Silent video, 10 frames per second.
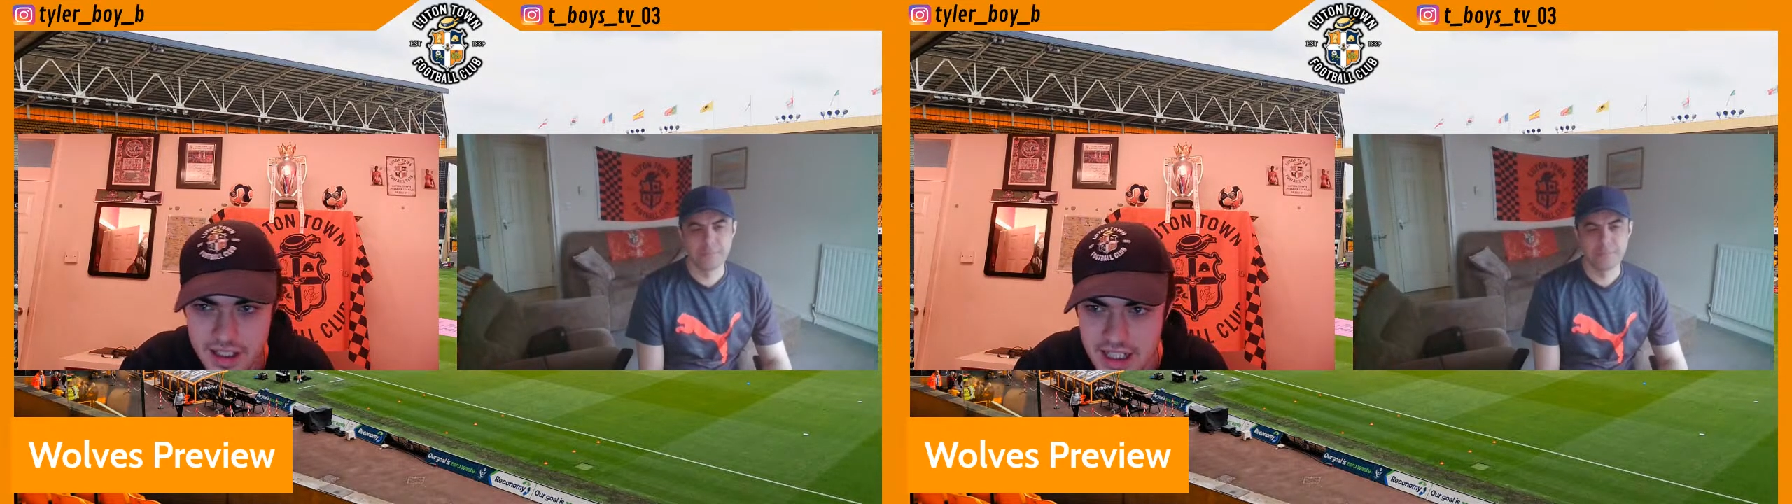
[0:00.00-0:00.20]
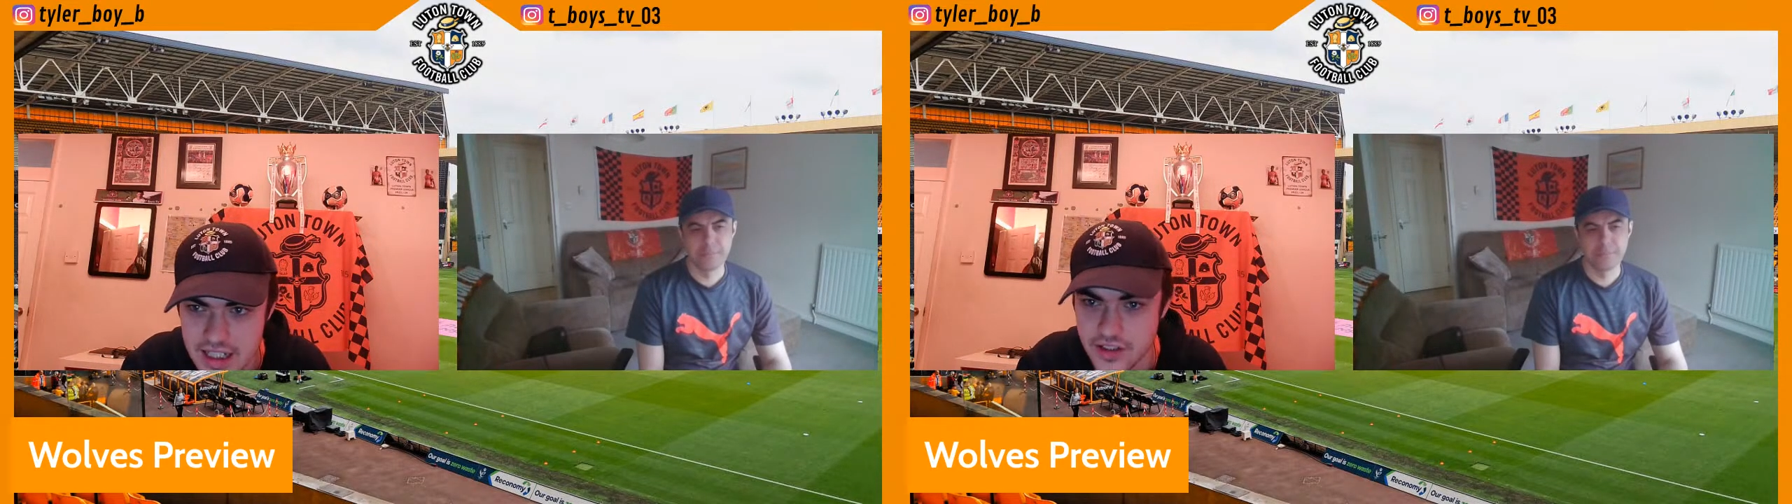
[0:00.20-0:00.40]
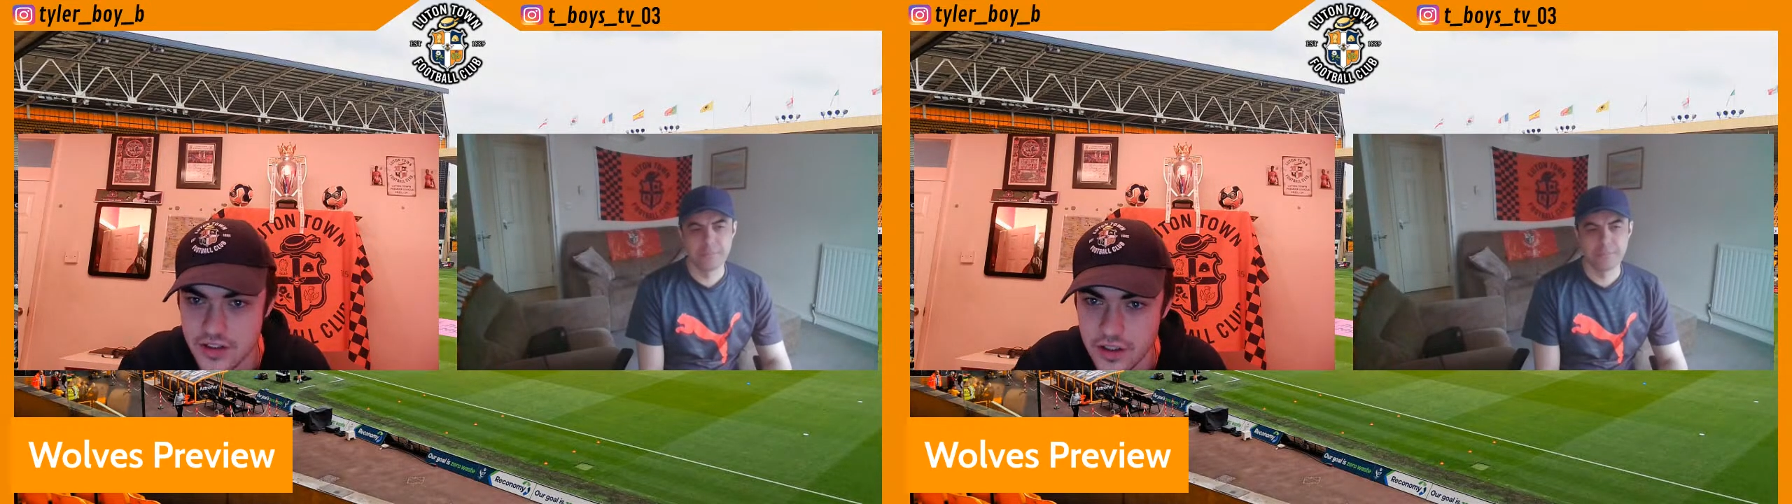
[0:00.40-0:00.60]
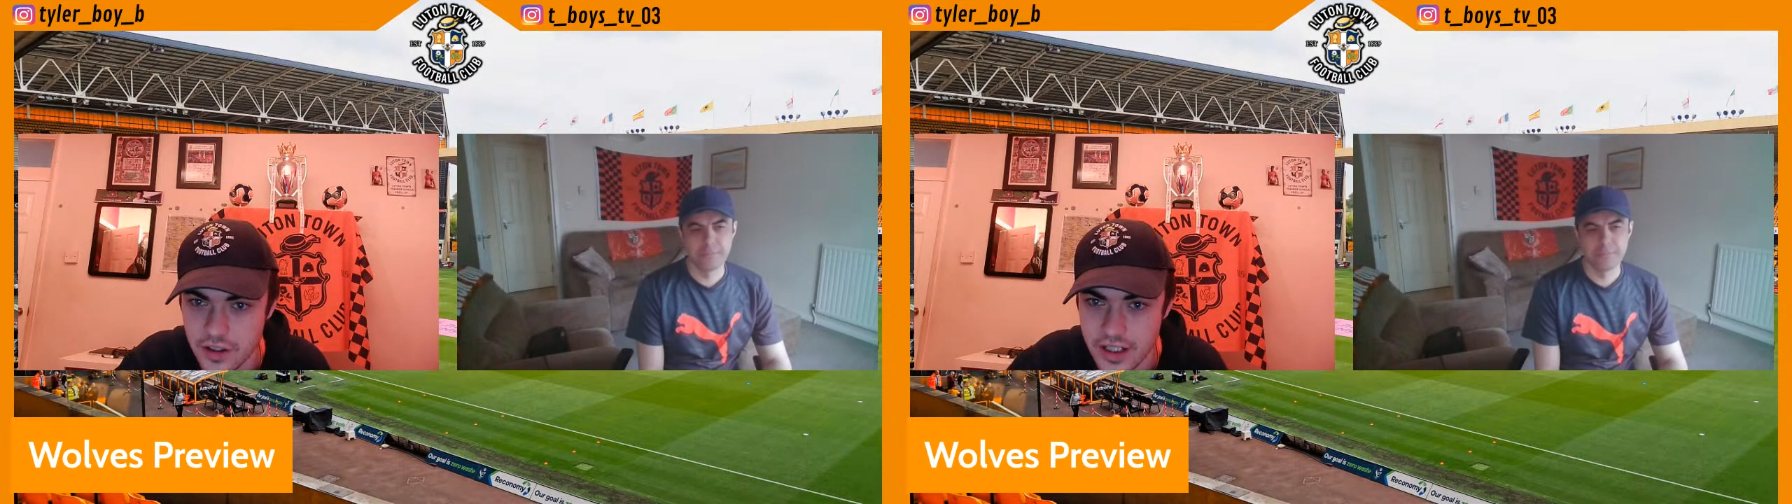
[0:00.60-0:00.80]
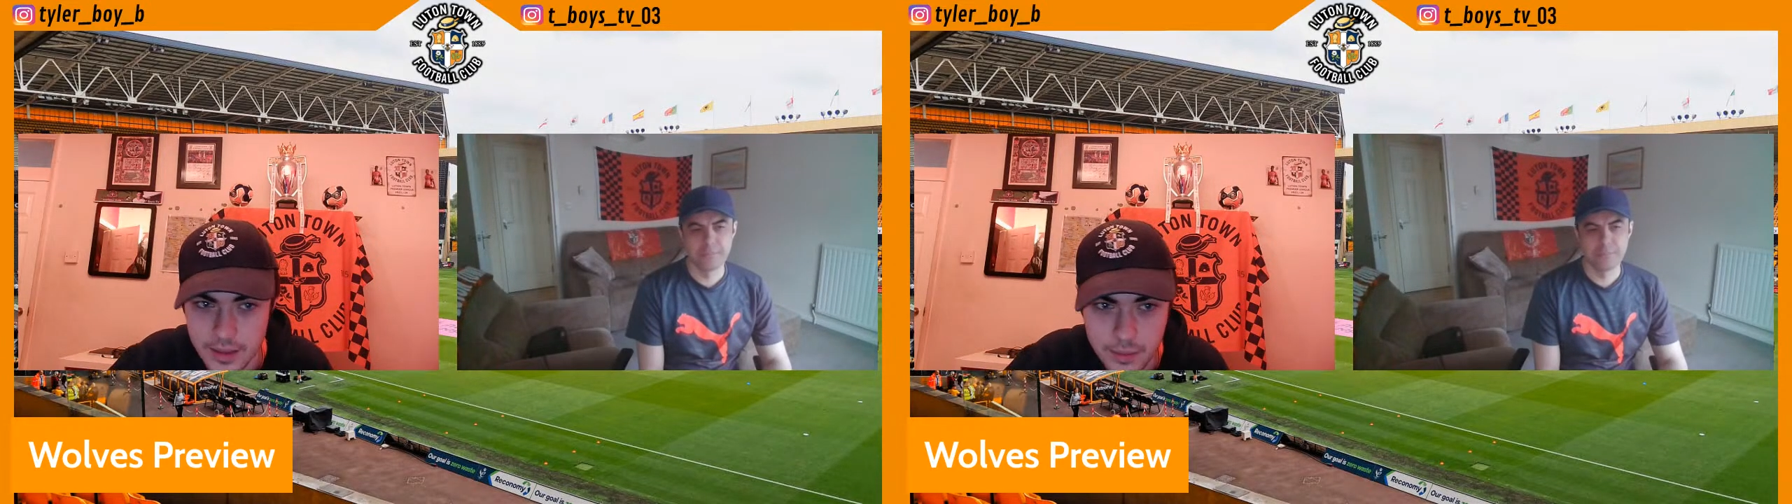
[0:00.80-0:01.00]
injured
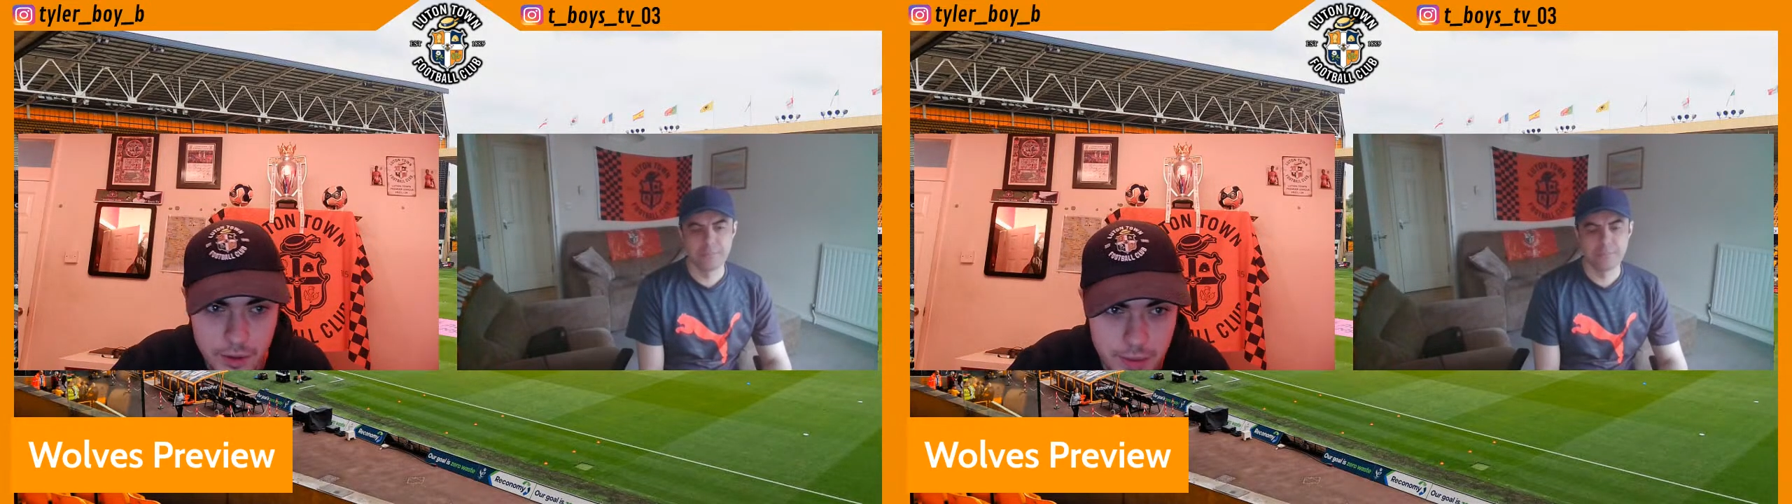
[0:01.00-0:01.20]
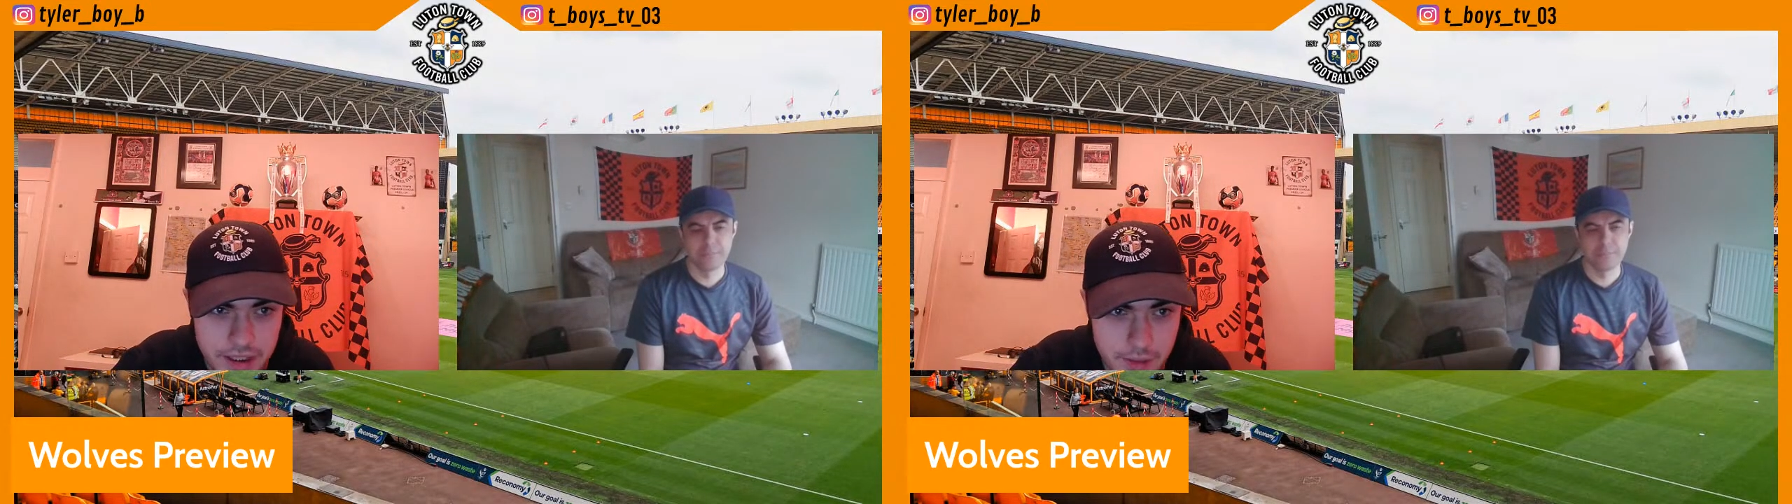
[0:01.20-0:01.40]
lot, he will be